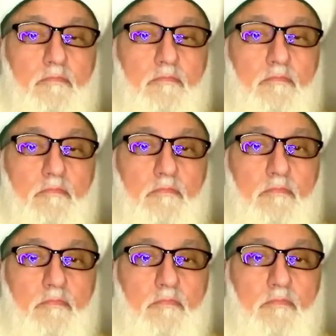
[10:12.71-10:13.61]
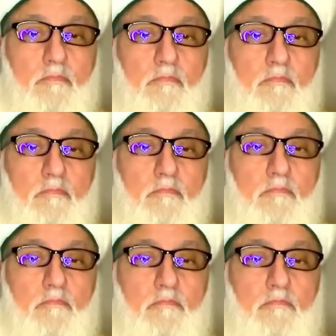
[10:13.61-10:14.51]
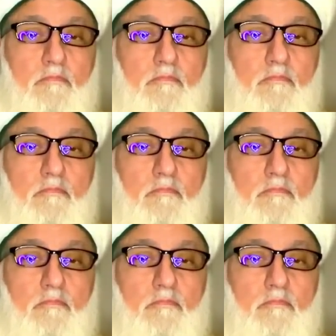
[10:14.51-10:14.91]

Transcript: Nobody speaks.